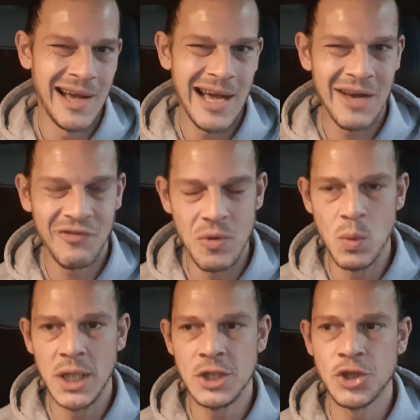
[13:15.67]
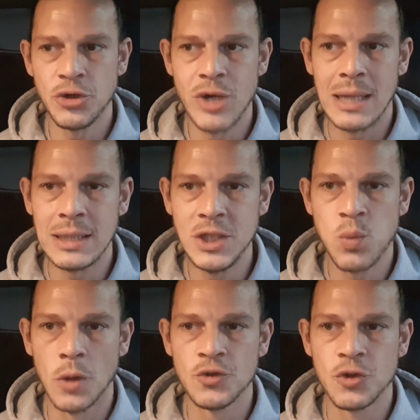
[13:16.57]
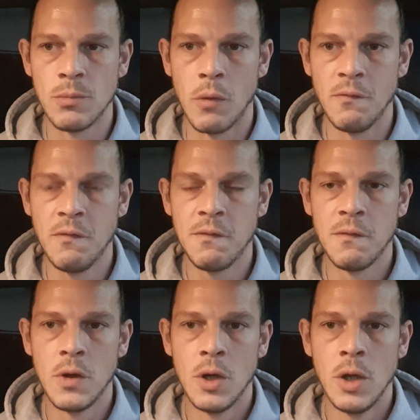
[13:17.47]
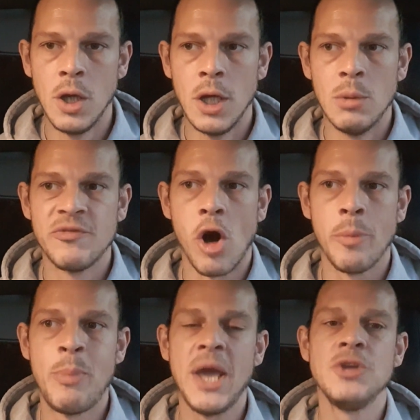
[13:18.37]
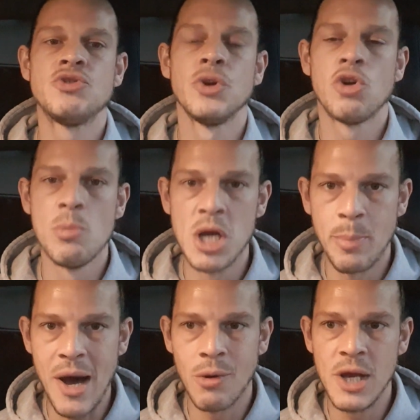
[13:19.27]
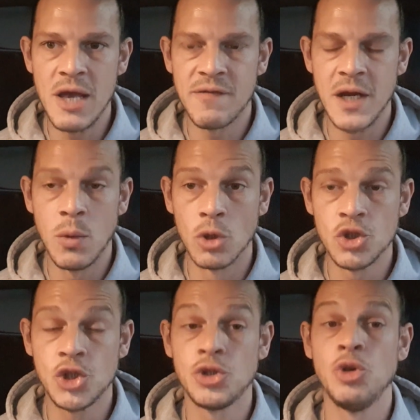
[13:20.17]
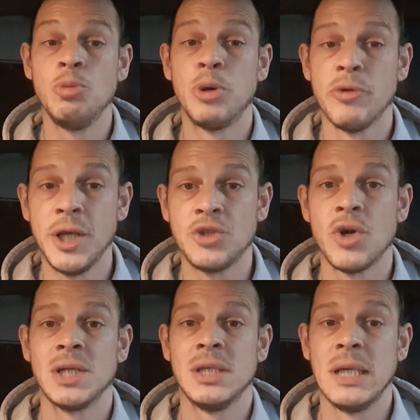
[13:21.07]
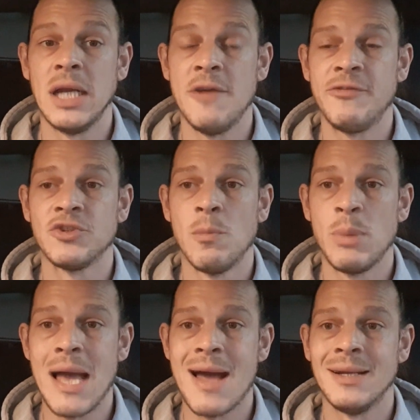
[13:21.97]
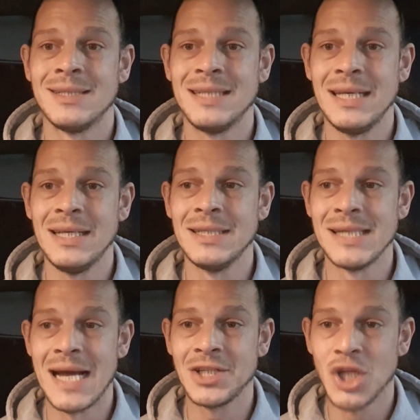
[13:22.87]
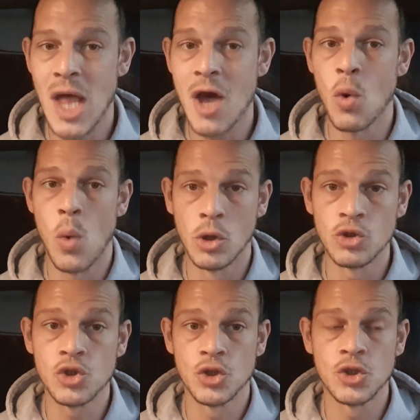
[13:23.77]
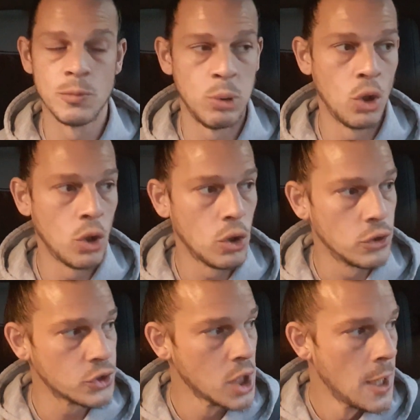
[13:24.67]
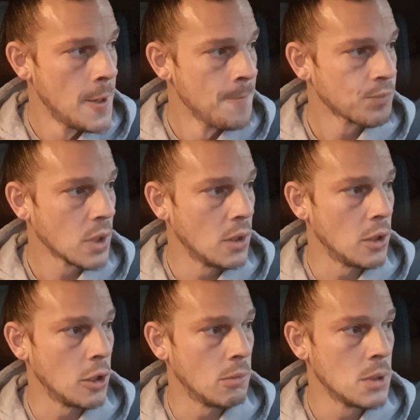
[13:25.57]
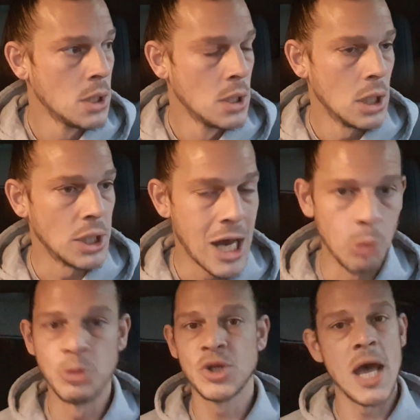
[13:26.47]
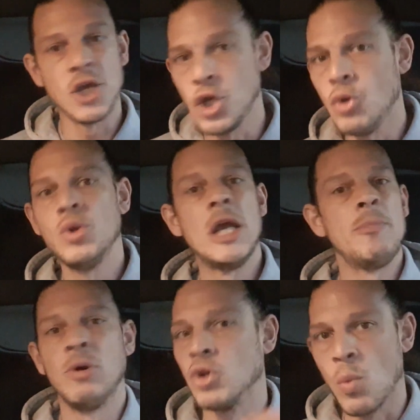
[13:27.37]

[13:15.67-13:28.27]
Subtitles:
I think we need to do that at least once a month. We've got a Patreon coming about it if anyone's super interested in it for some behind the scenes and actually wants to support us and help us get a unit, build a